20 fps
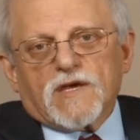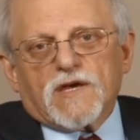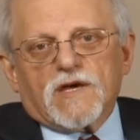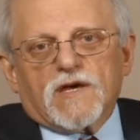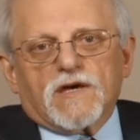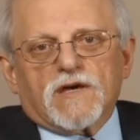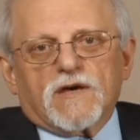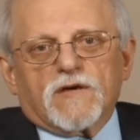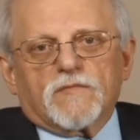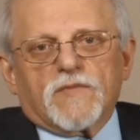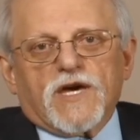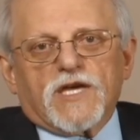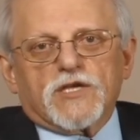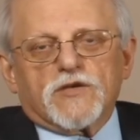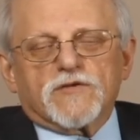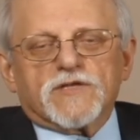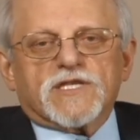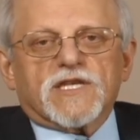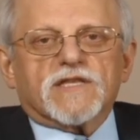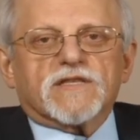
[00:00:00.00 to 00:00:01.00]
Uh, by
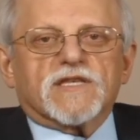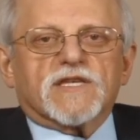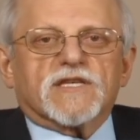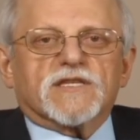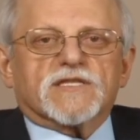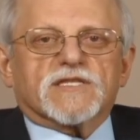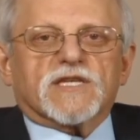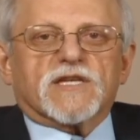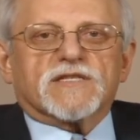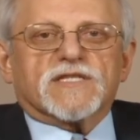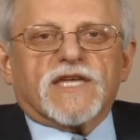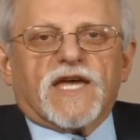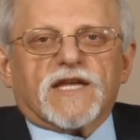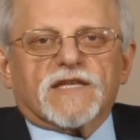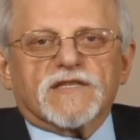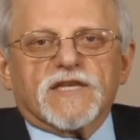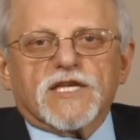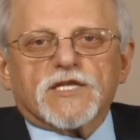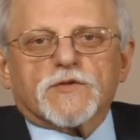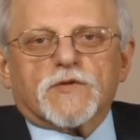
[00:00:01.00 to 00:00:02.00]
using these uh,
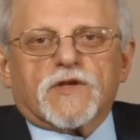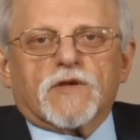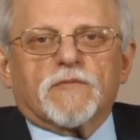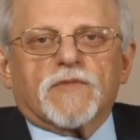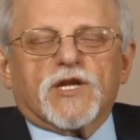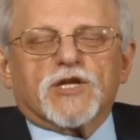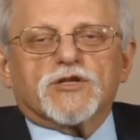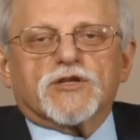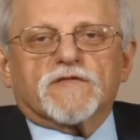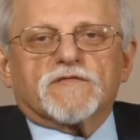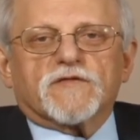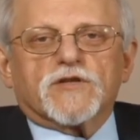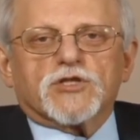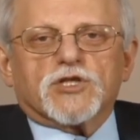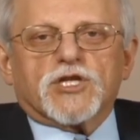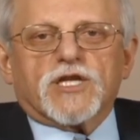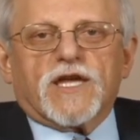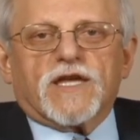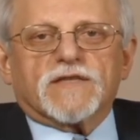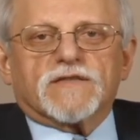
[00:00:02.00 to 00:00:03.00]
techniques, we can better
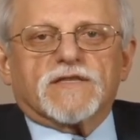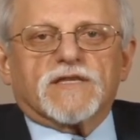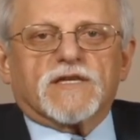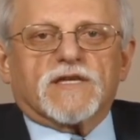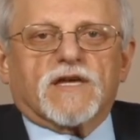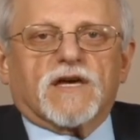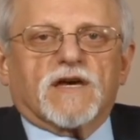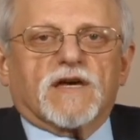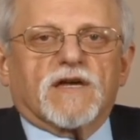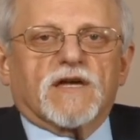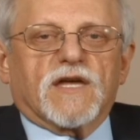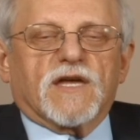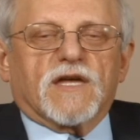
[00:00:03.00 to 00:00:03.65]
differentiate the uh,